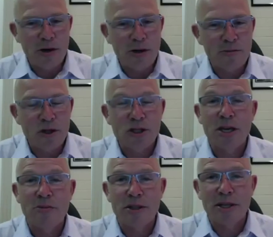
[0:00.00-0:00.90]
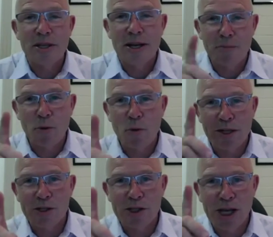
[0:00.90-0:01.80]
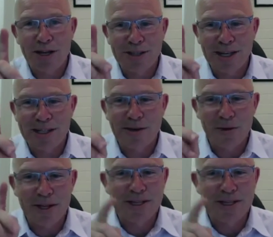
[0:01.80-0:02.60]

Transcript: it or not, you've just given the #1 sales lesson